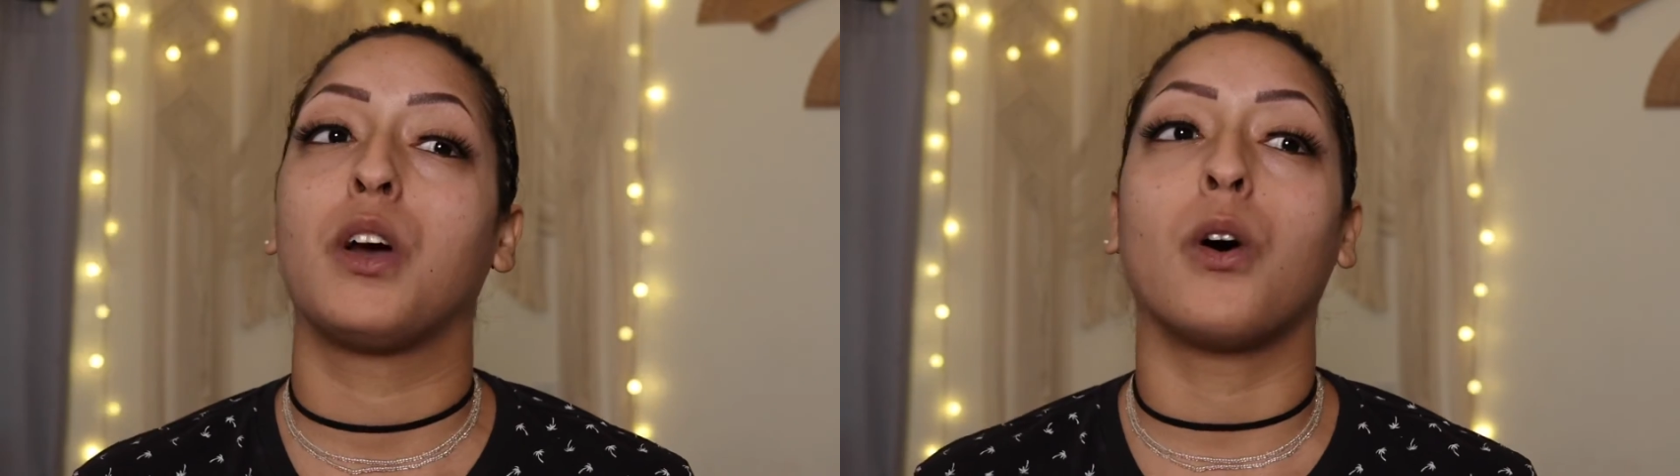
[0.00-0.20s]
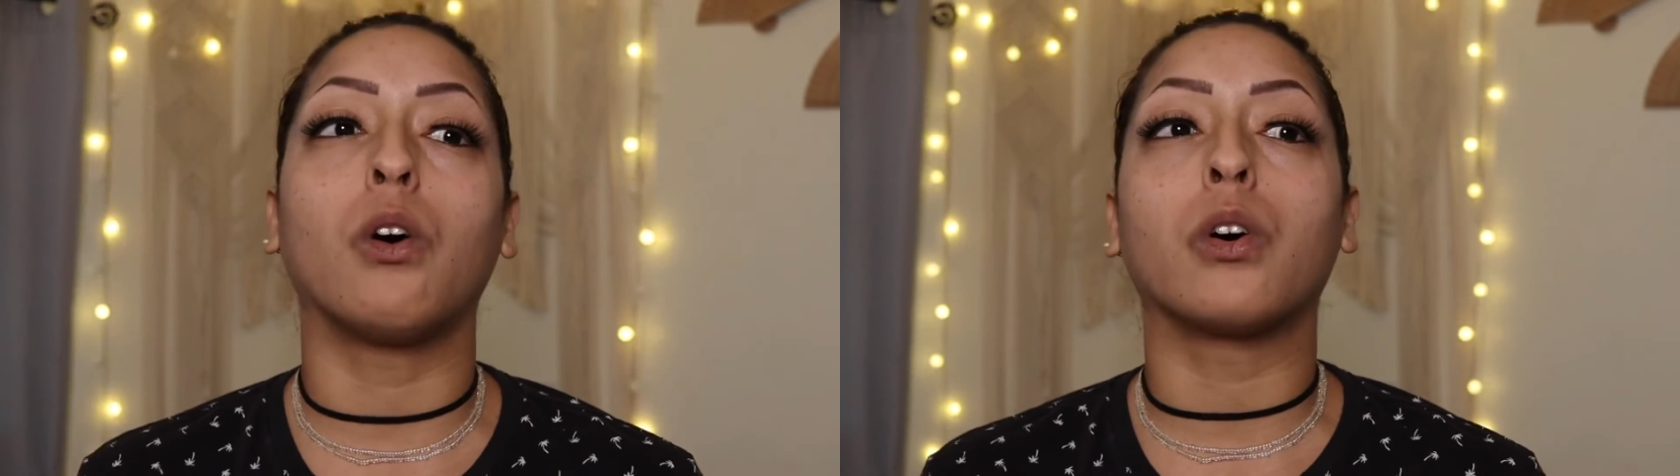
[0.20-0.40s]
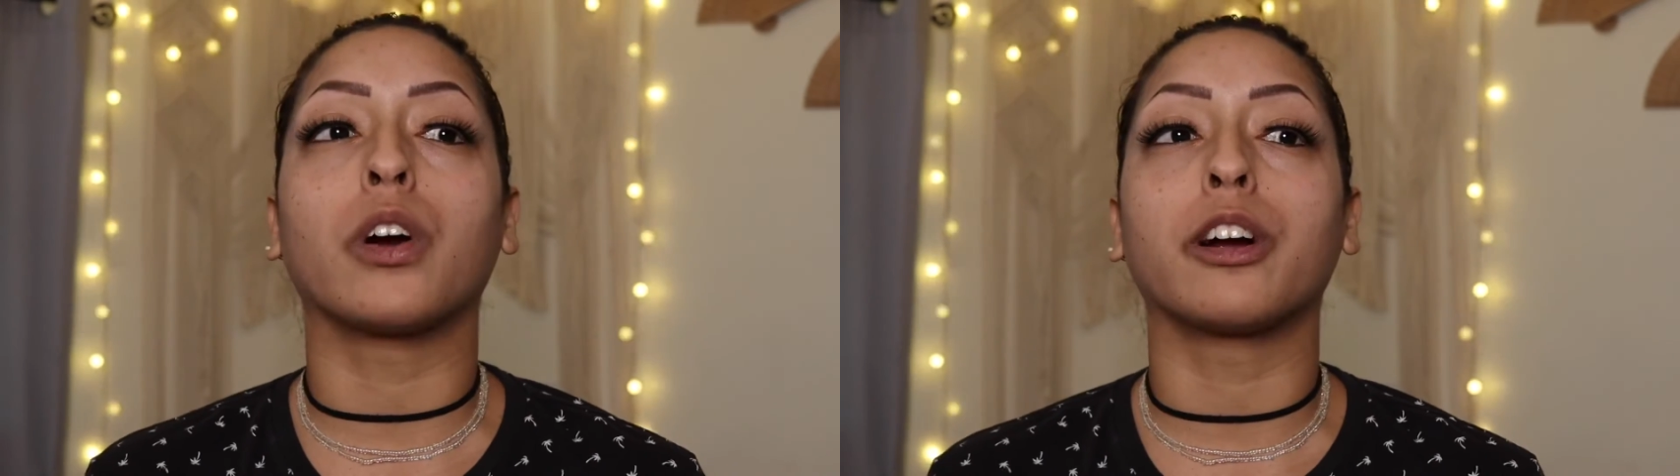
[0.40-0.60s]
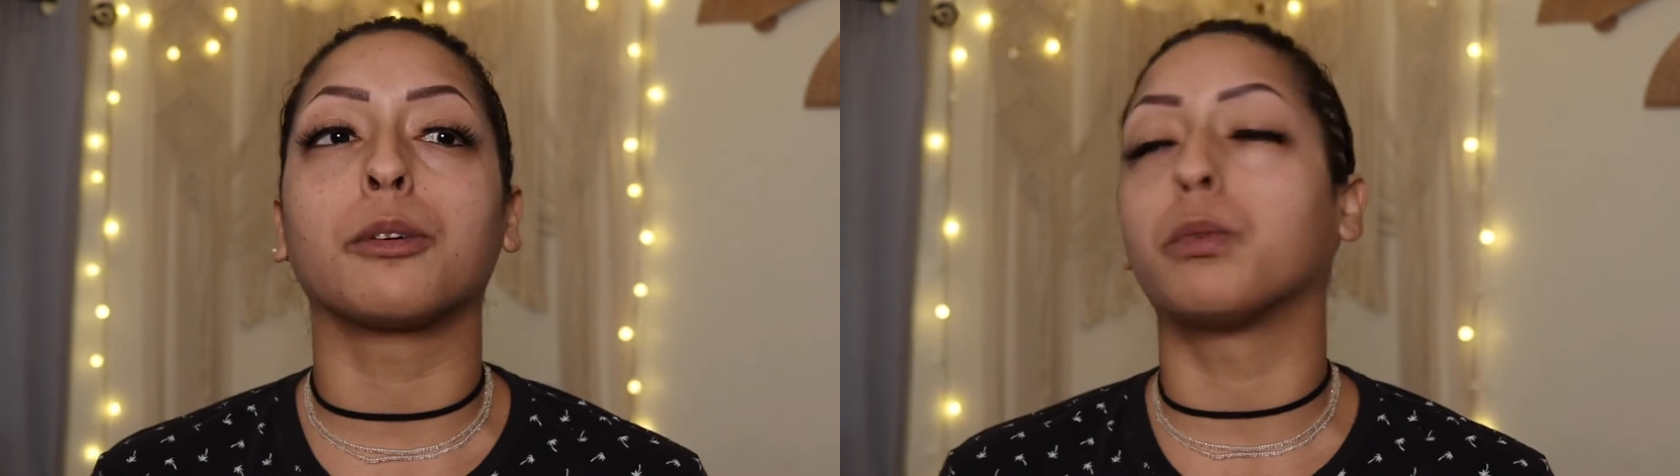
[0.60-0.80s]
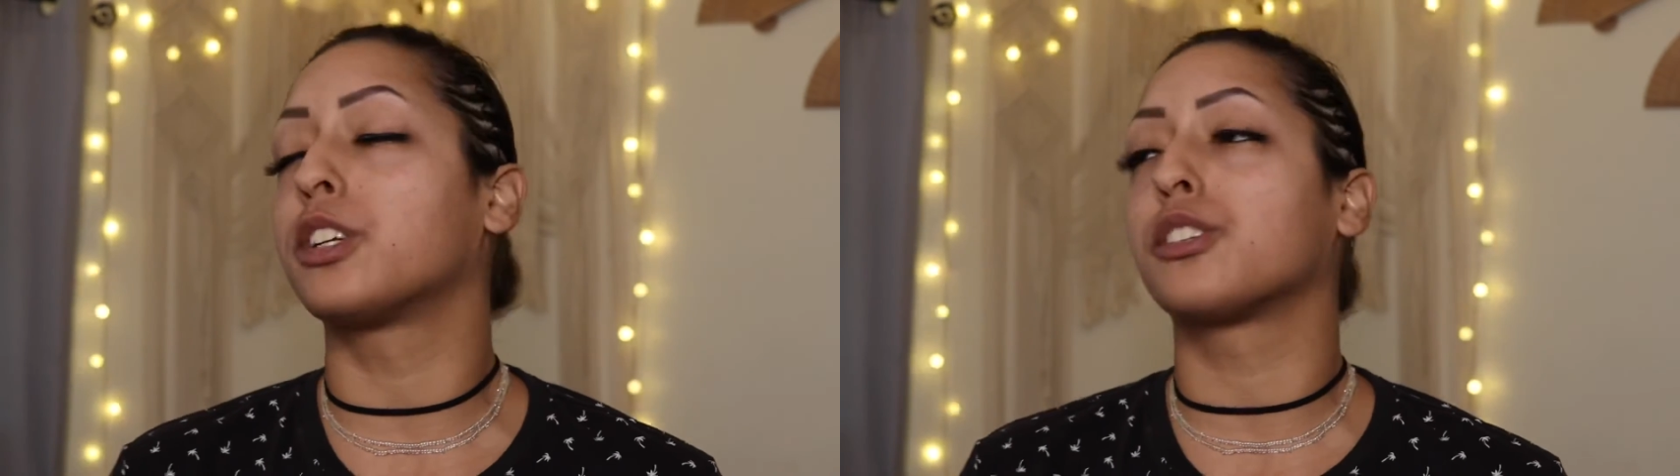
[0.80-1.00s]

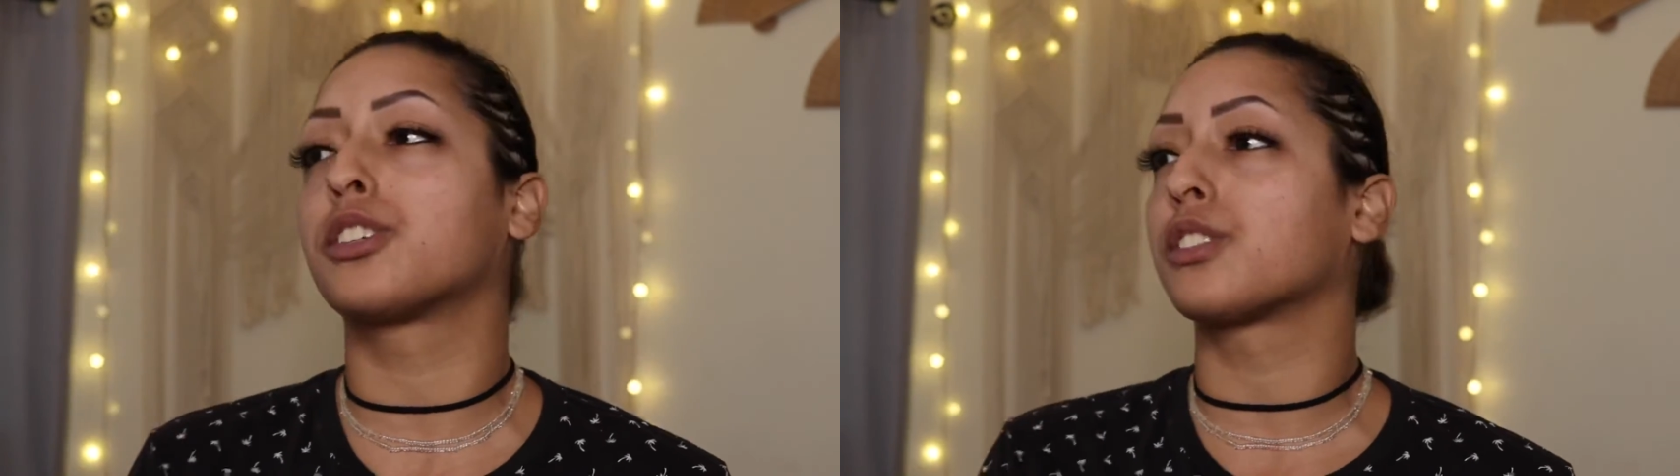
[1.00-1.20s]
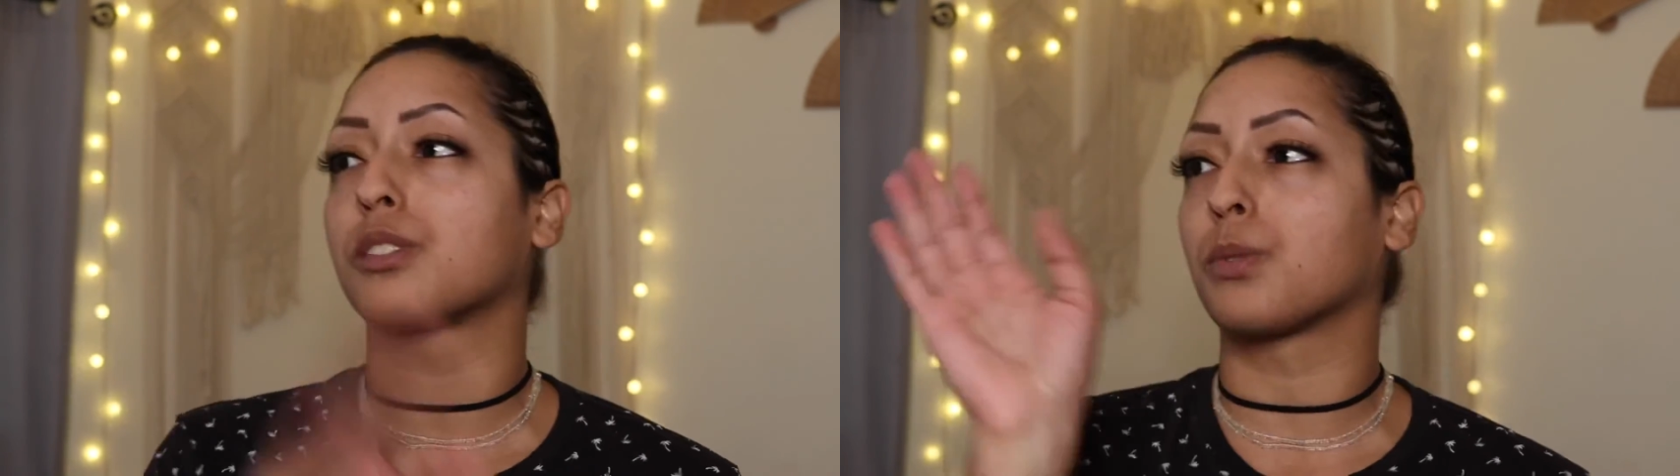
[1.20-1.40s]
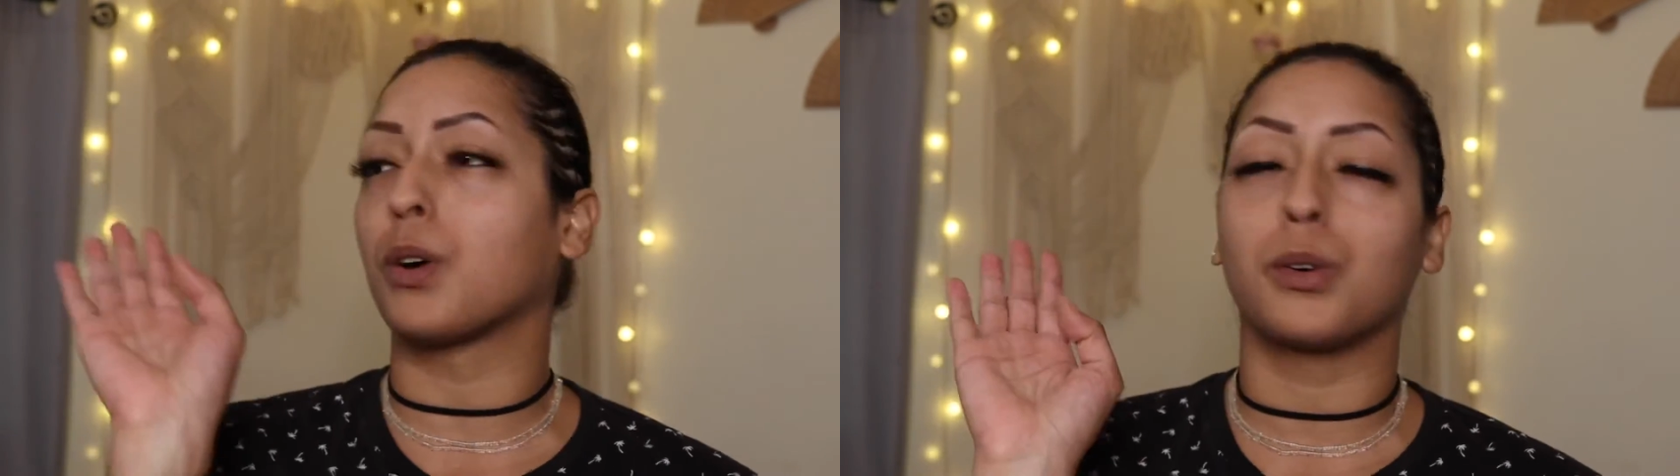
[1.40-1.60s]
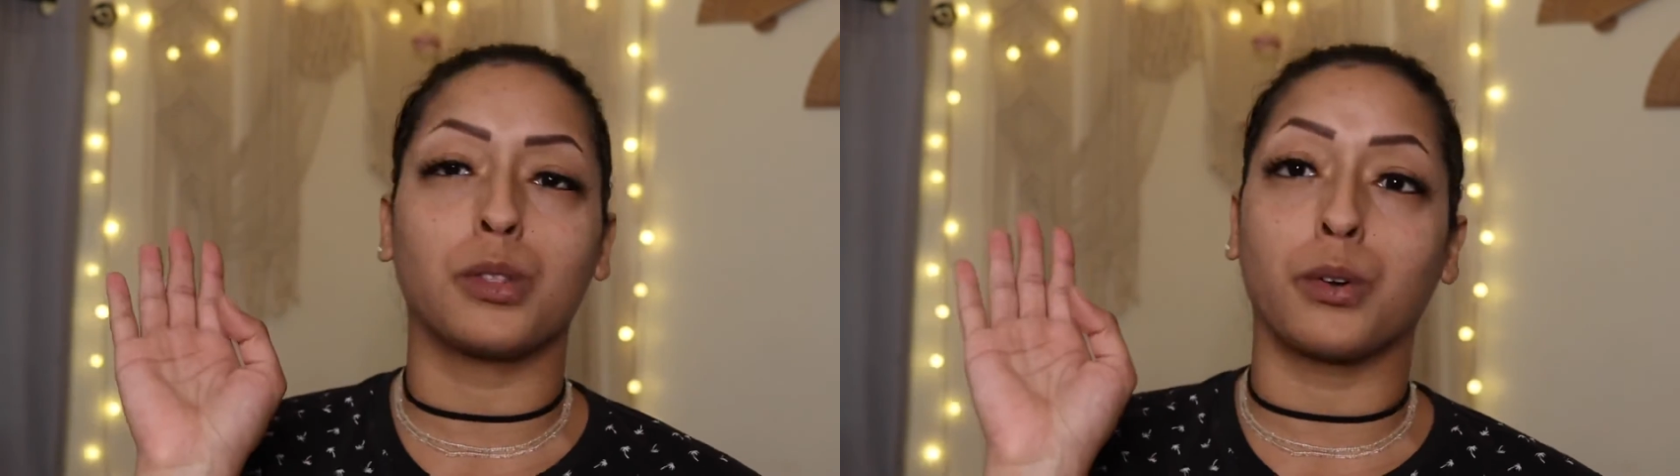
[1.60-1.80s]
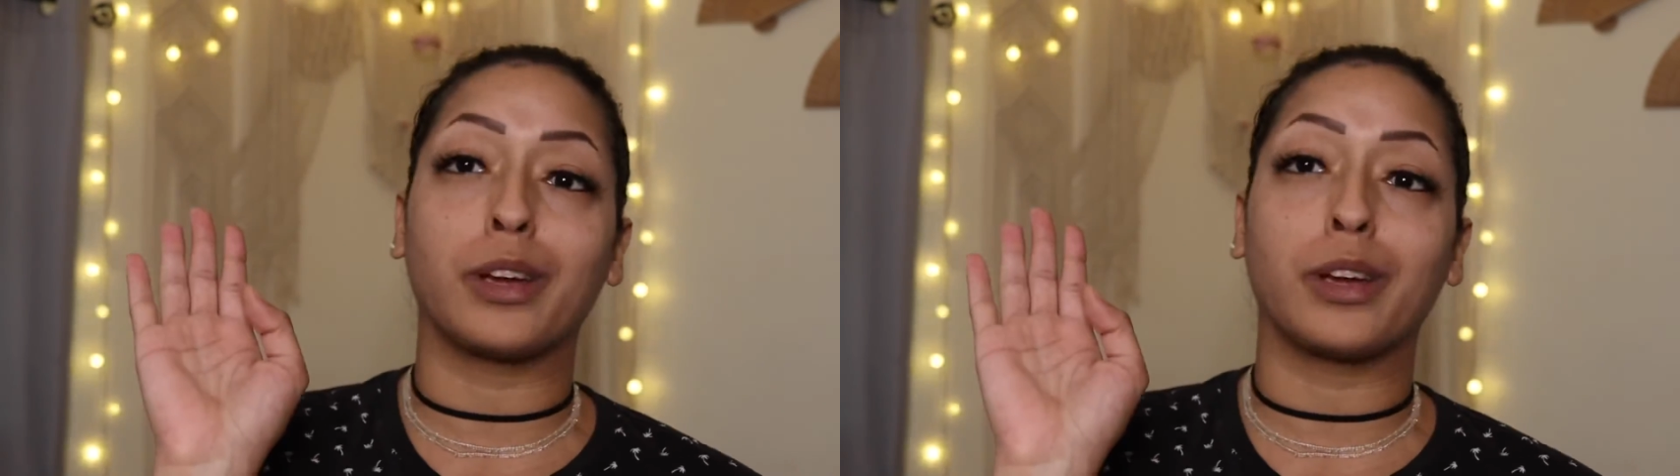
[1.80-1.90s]
Or would you just throw the